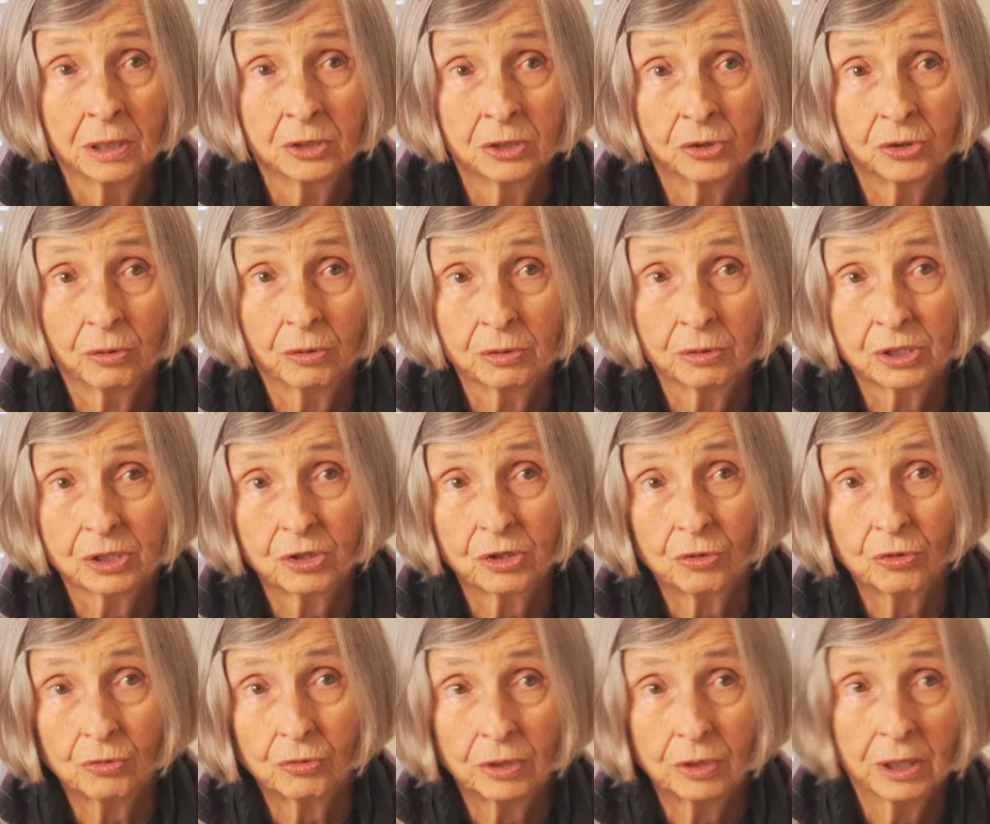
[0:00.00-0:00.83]
So it was
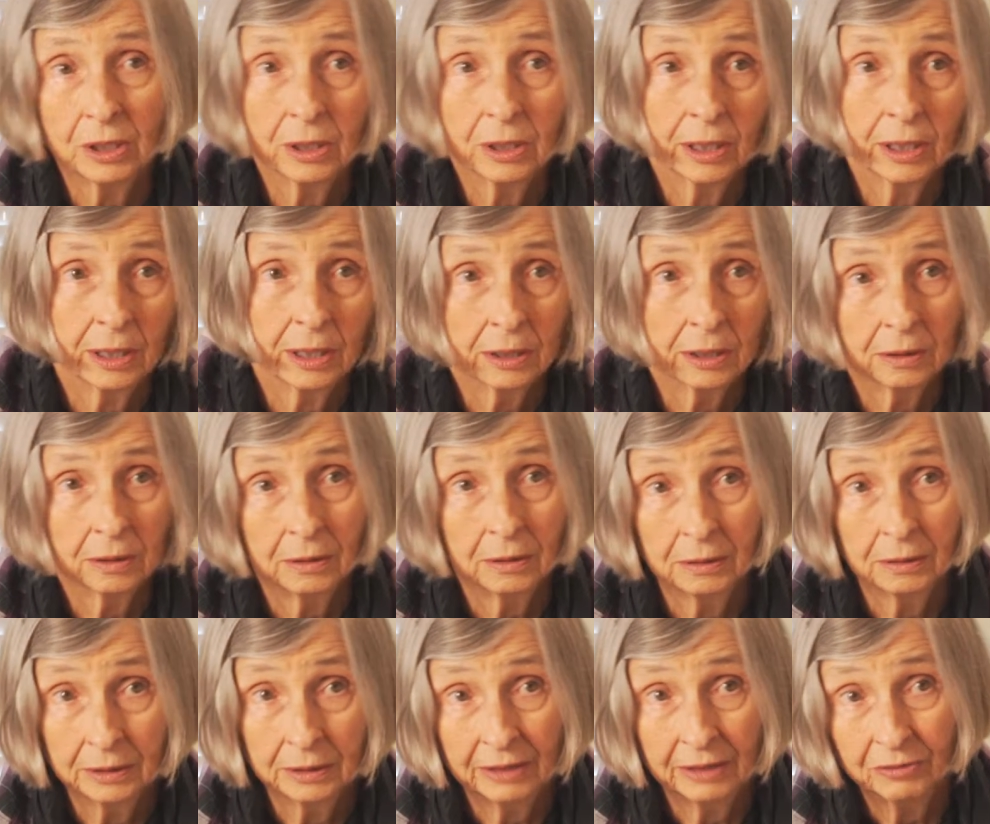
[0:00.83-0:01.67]
3, 8,
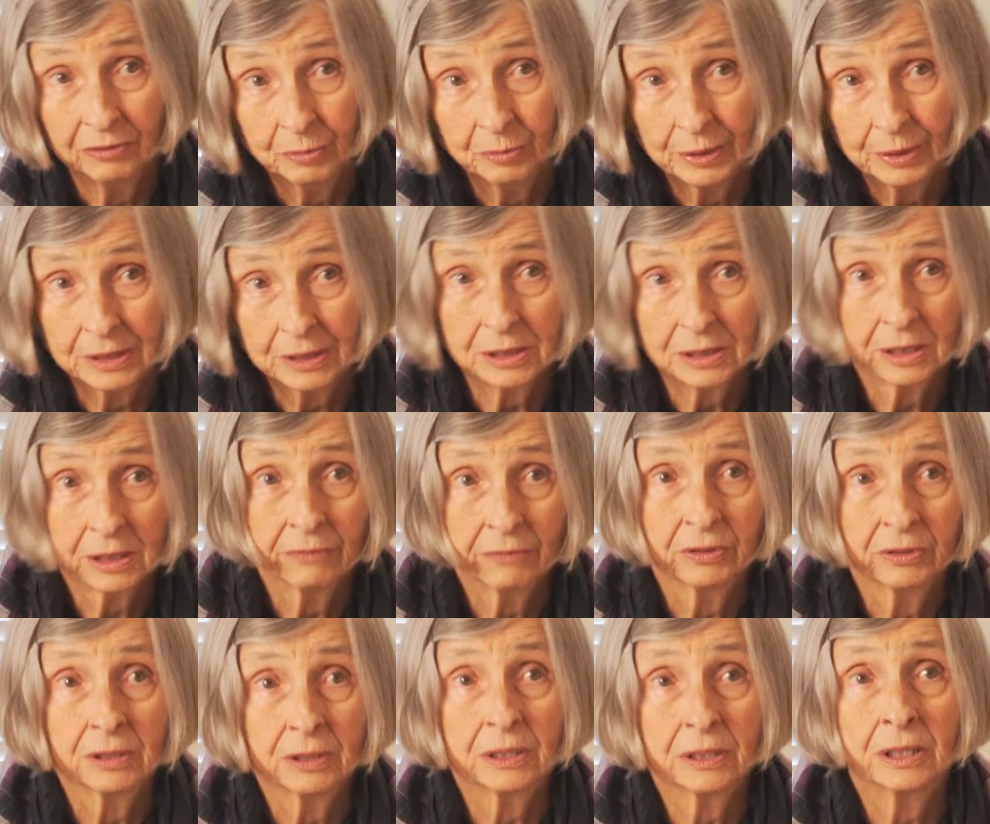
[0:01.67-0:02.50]
11 by
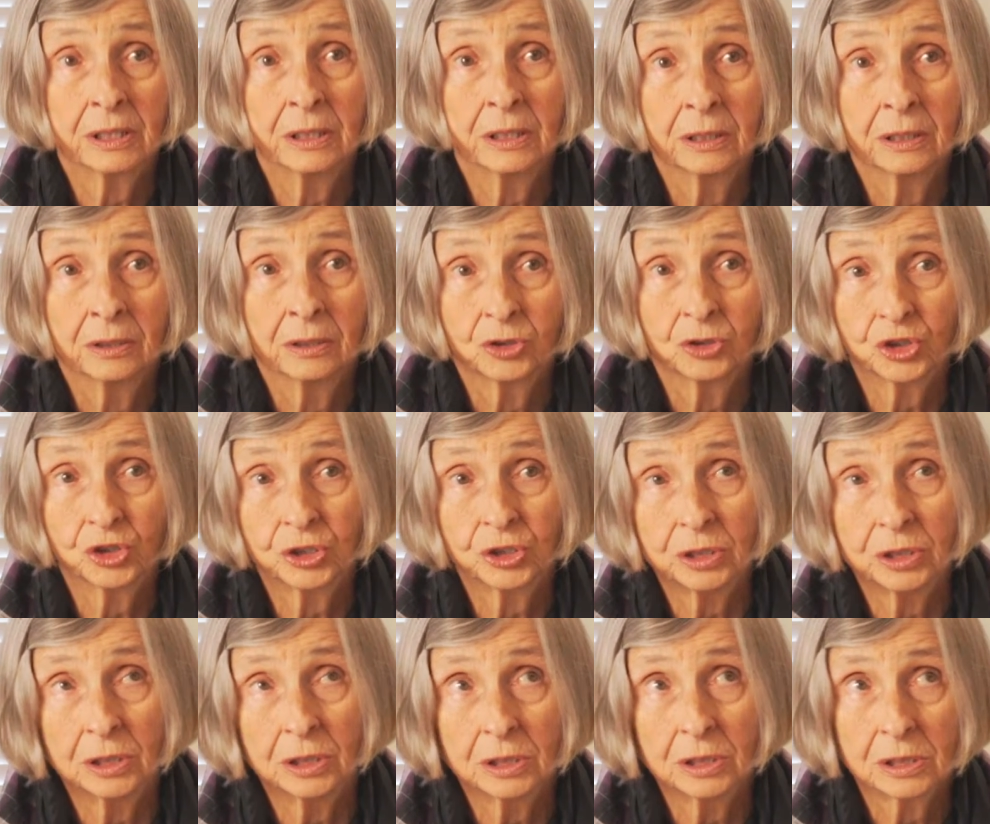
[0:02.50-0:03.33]
17
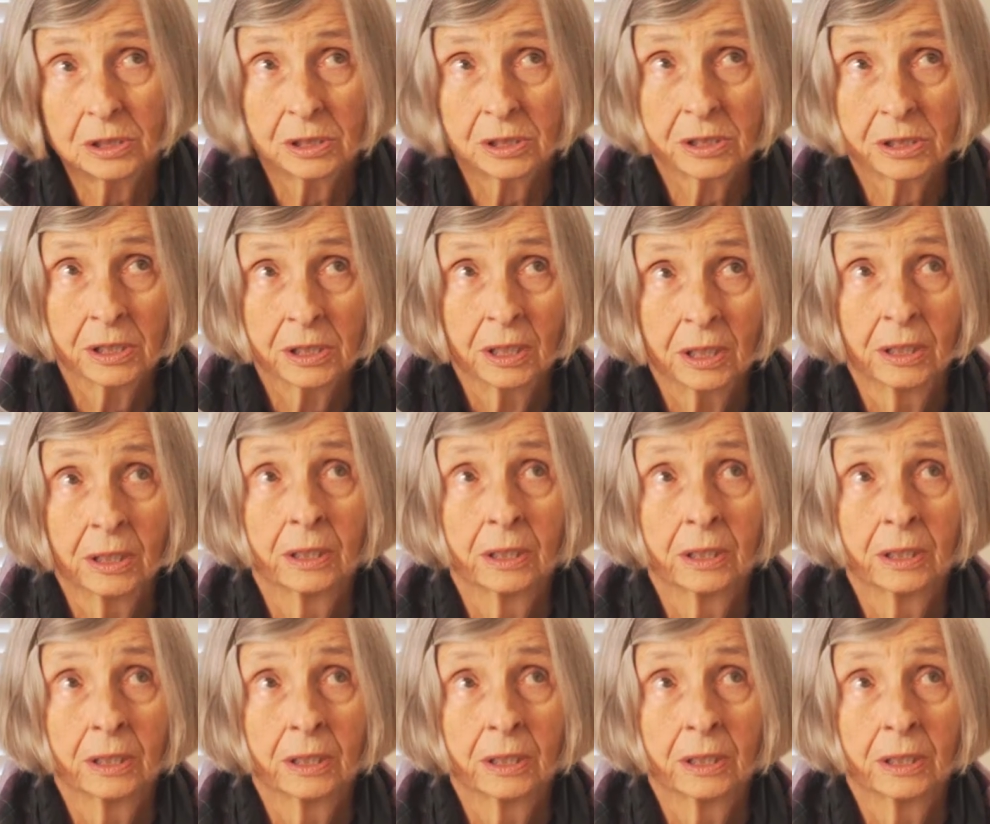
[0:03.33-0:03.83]
sheets,